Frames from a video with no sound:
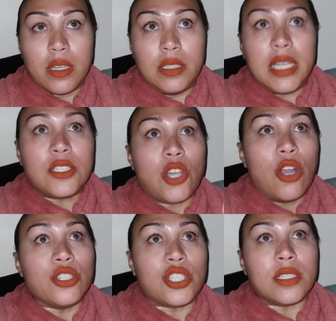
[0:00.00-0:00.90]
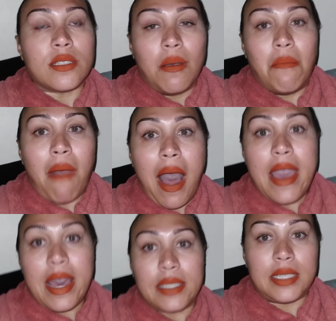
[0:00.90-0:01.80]
These are just
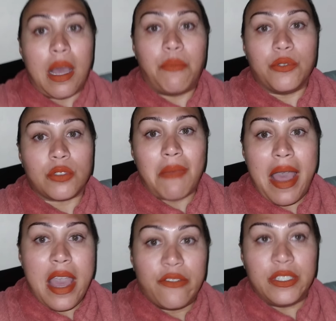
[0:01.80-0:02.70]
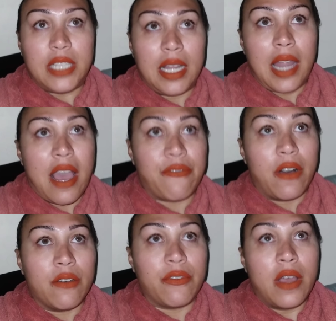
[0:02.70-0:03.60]
my examples, my everyday life
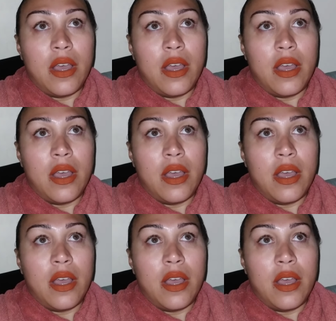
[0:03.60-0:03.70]
of